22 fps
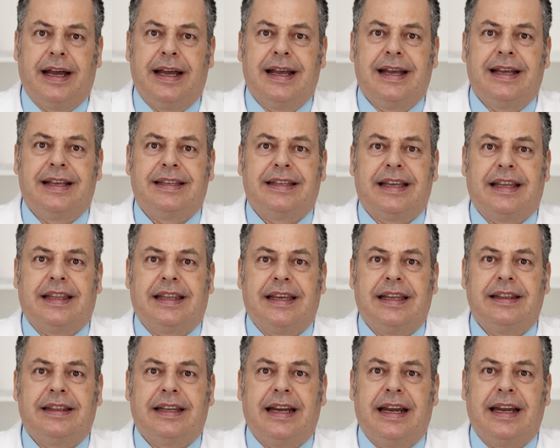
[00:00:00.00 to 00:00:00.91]
which,
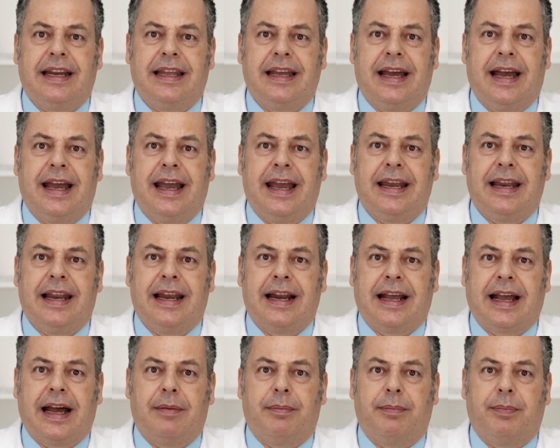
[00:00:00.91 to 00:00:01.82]
although
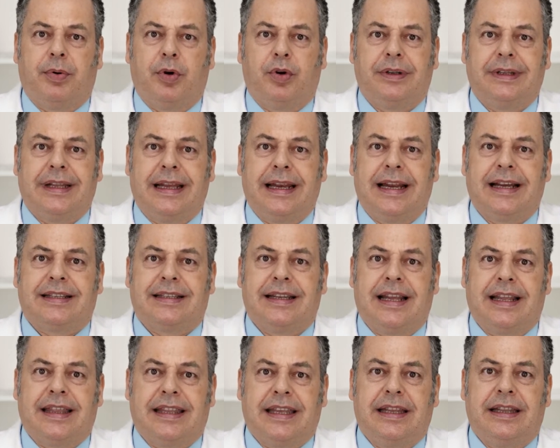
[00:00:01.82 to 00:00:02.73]
more poorly
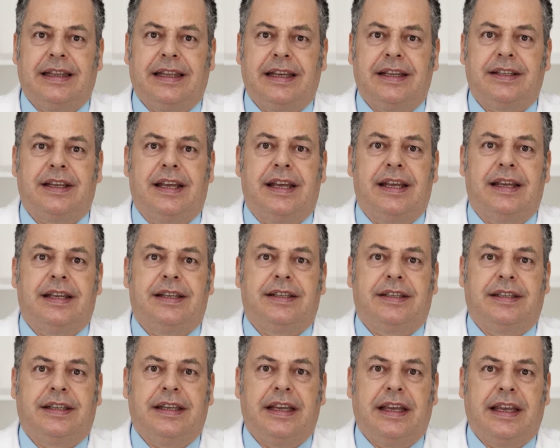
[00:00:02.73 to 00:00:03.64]
organized
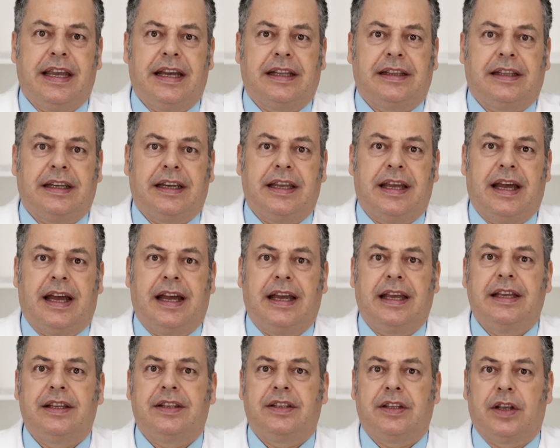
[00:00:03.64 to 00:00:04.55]
than its
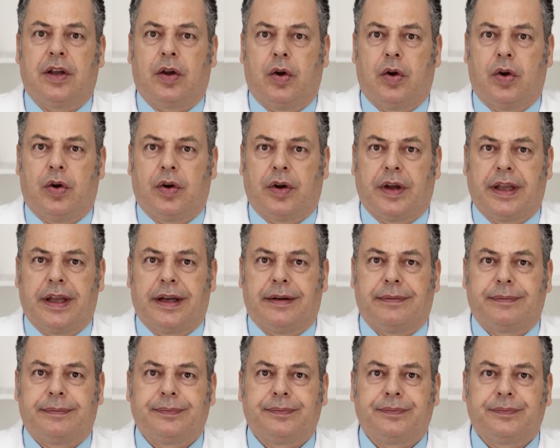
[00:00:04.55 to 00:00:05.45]
homonyme in
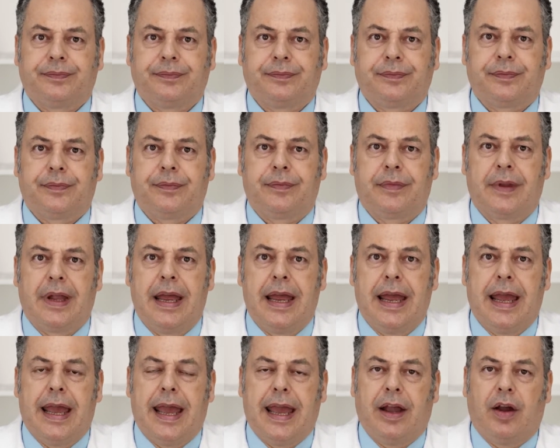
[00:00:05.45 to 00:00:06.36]
Paris, the
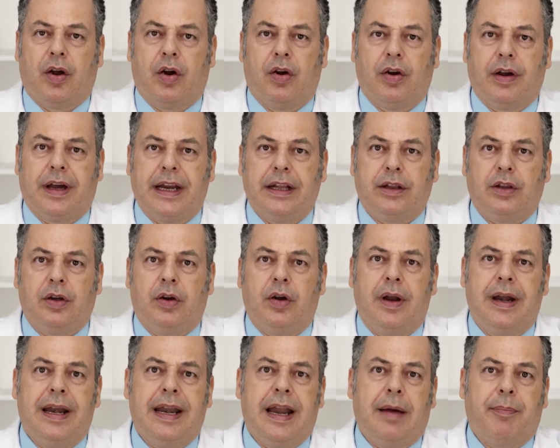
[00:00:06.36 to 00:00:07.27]
School of
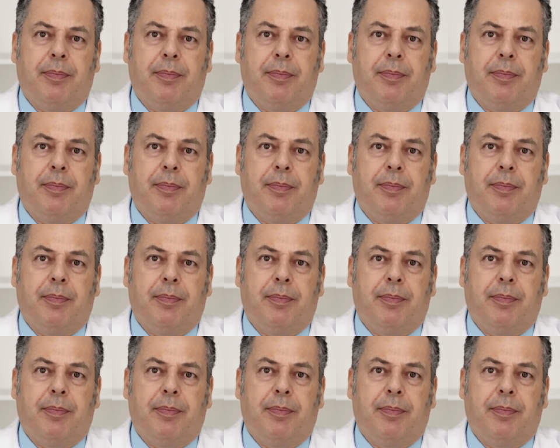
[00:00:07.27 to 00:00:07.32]
Salpêtrière,